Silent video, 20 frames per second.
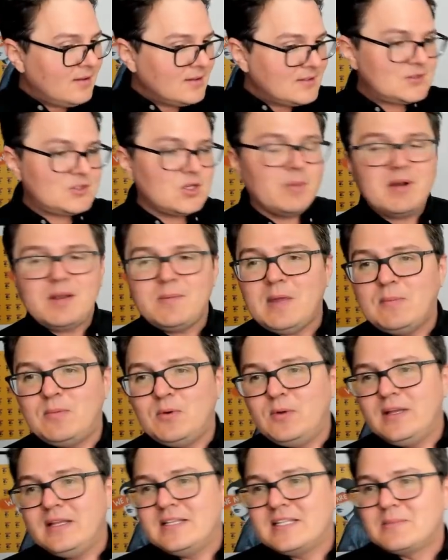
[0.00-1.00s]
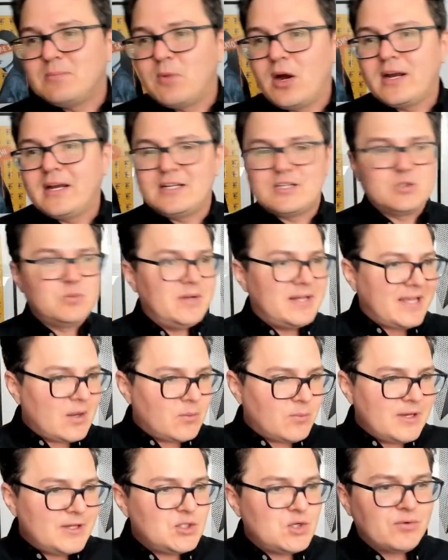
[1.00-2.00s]
So many people in this market just want to
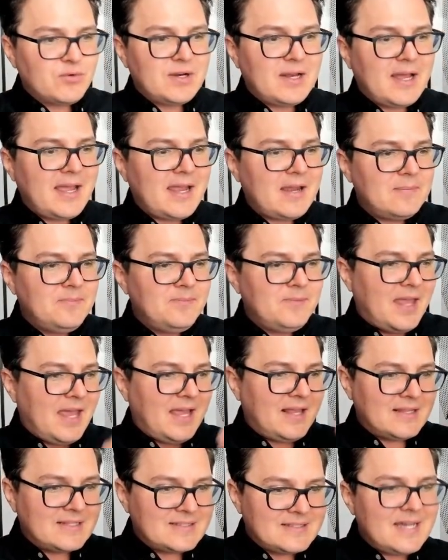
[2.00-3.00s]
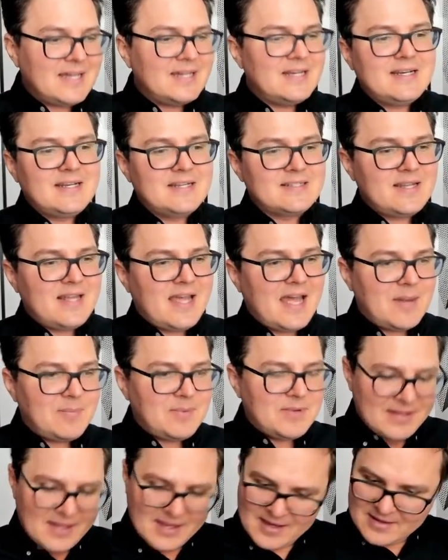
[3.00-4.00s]
get rich overnight, and the second it doesn't
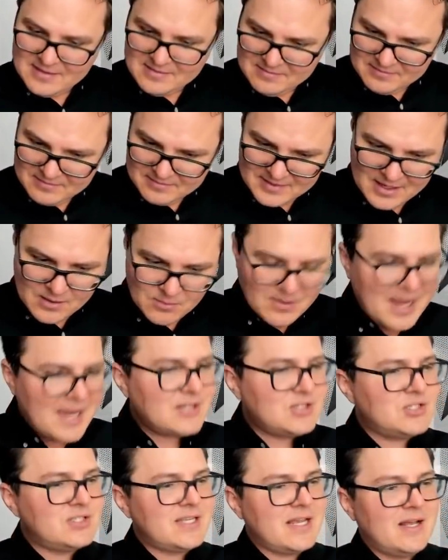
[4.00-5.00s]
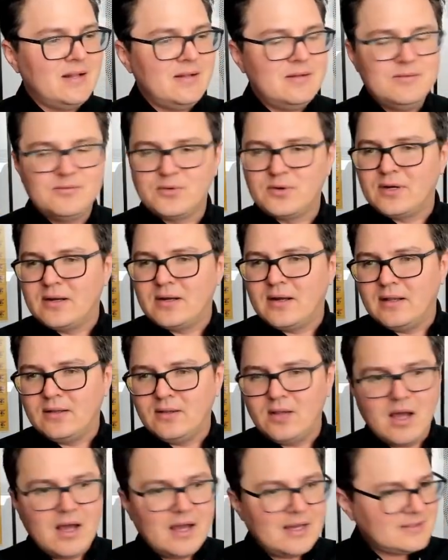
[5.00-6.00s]
happen, they rage sell for a
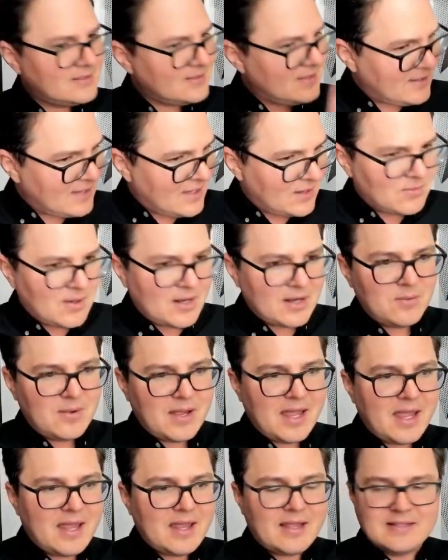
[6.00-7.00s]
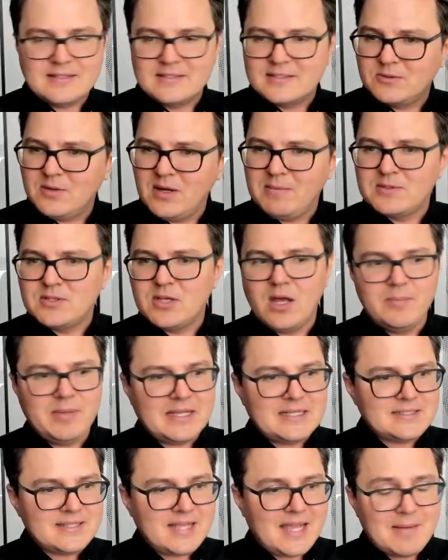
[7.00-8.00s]
loss and they run away and scream it's all a
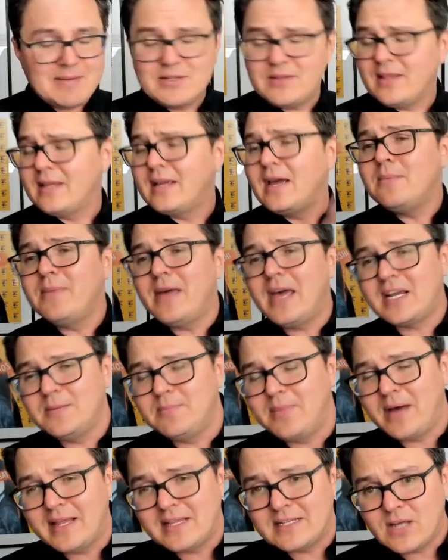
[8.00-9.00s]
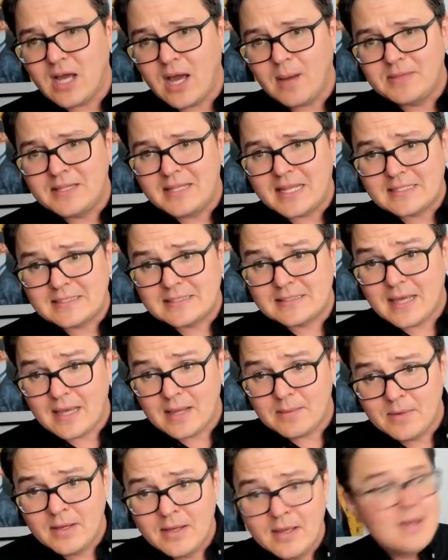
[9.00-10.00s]
big scam until they come back to buy the top the next
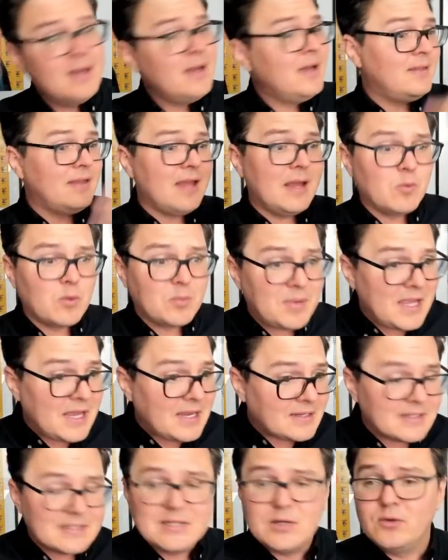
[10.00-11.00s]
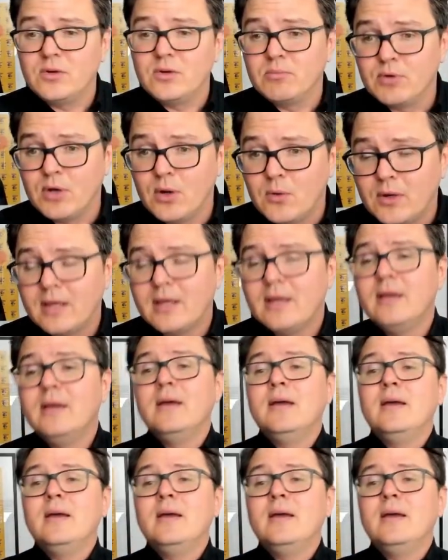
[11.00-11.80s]
time and then repeat until they're broke.